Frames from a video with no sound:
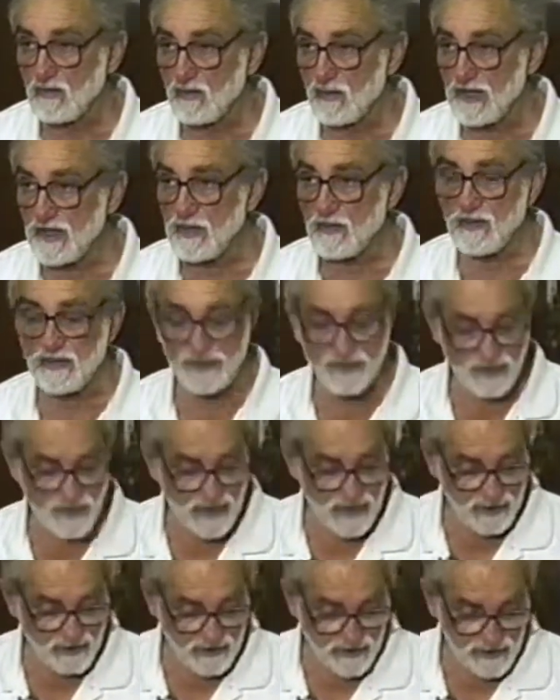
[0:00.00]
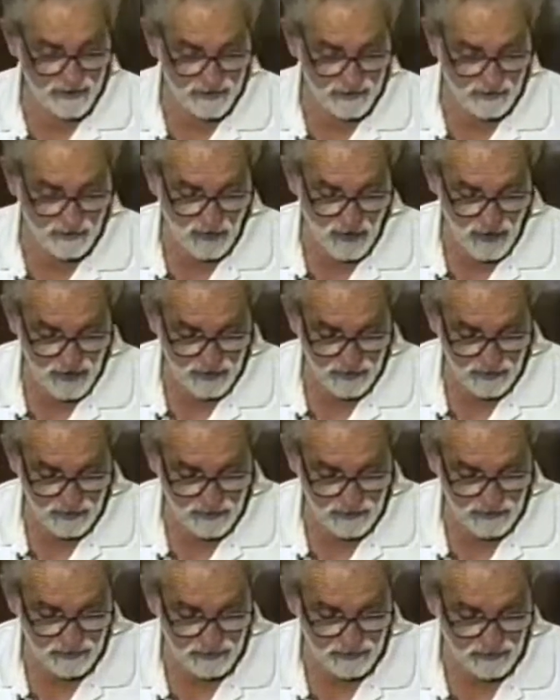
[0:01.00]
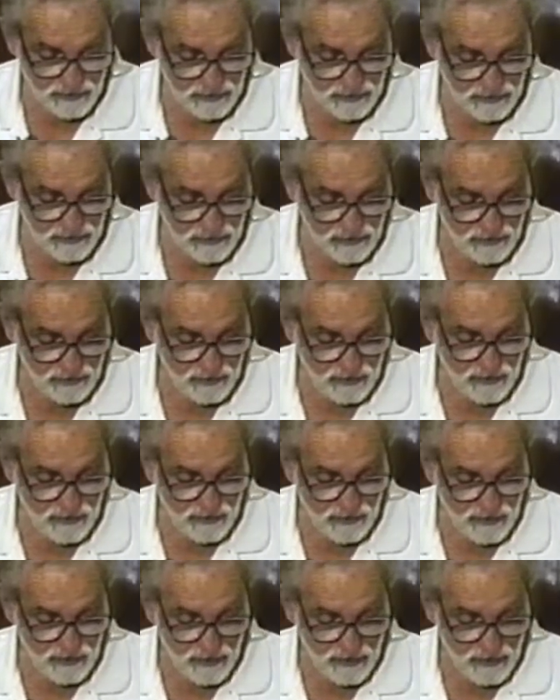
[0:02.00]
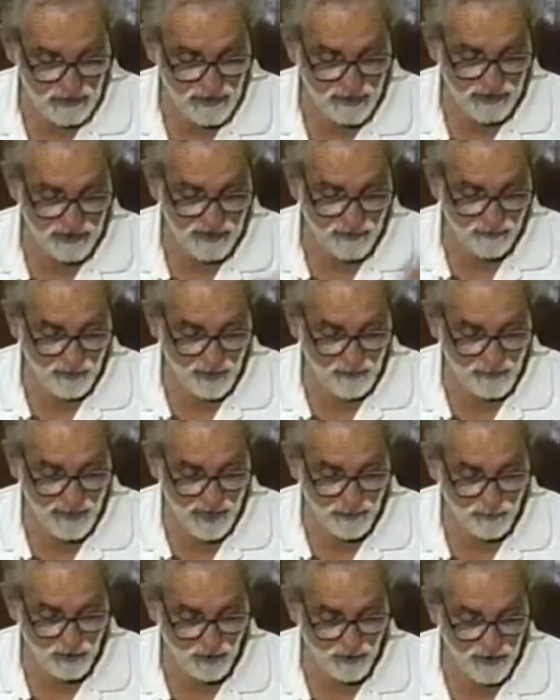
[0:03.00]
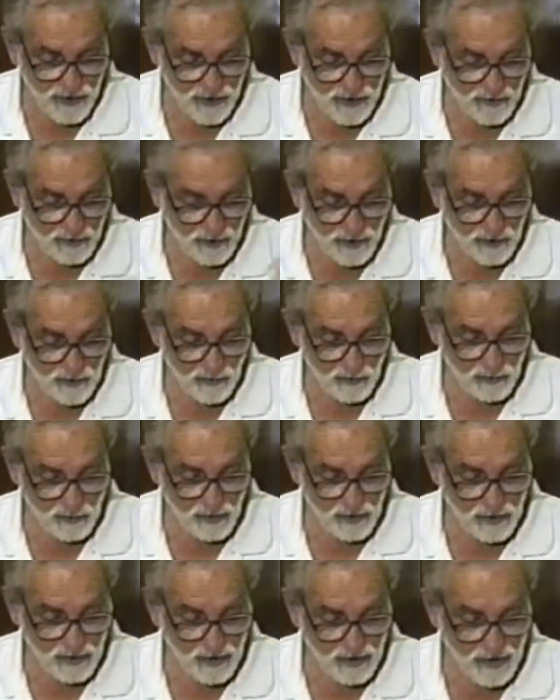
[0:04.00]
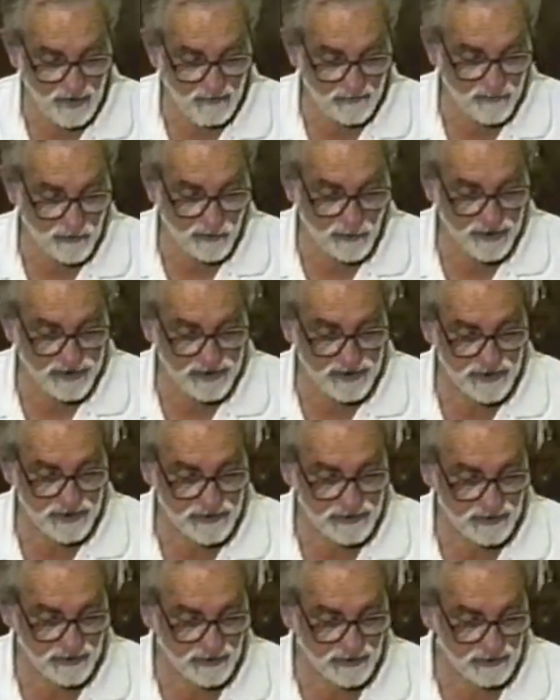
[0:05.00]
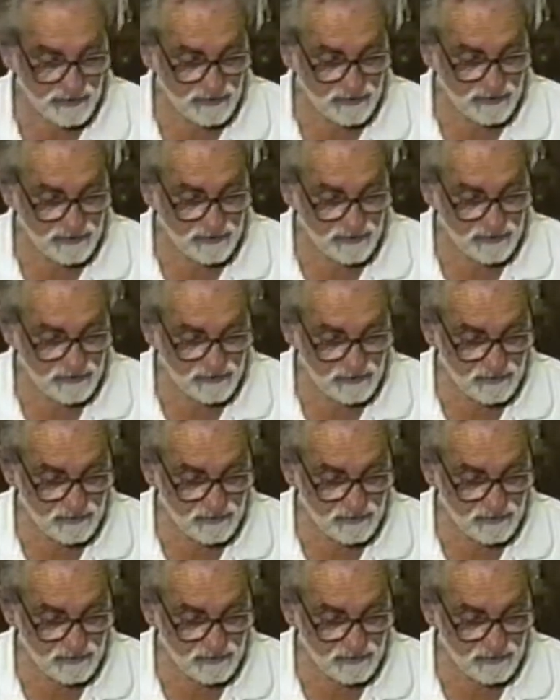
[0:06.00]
We will take these writings in the memory and renewal of your teachings.